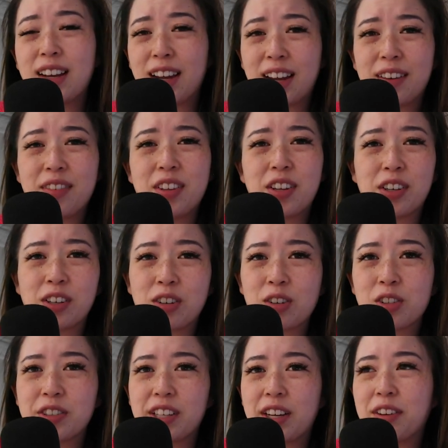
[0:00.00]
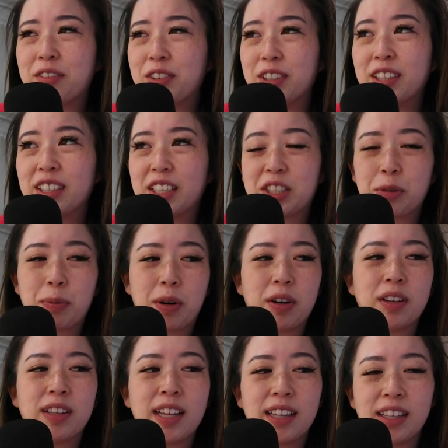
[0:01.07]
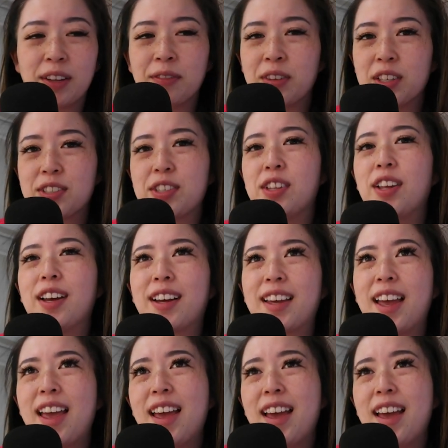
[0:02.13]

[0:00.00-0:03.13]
I have a lot of girls that really like to party that love this look.